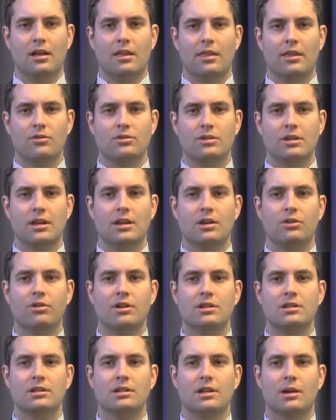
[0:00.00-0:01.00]
there is an
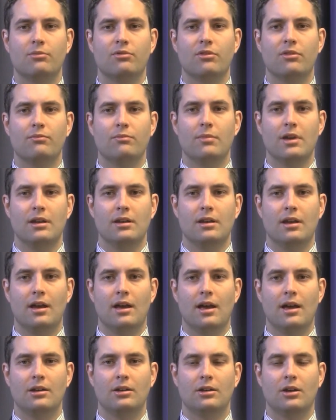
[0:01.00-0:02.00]
increasing number of men
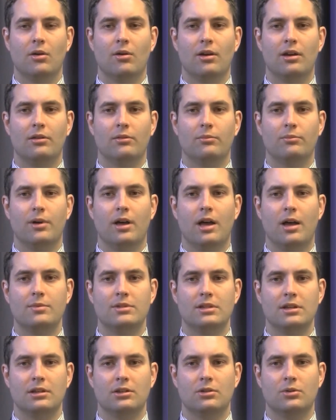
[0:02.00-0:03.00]
undergoing
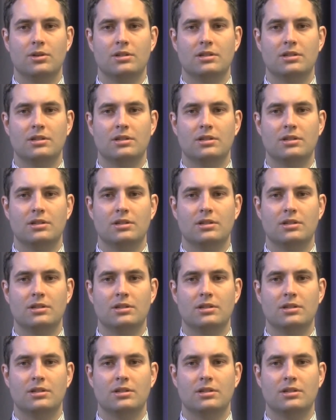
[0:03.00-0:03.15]
biopsy to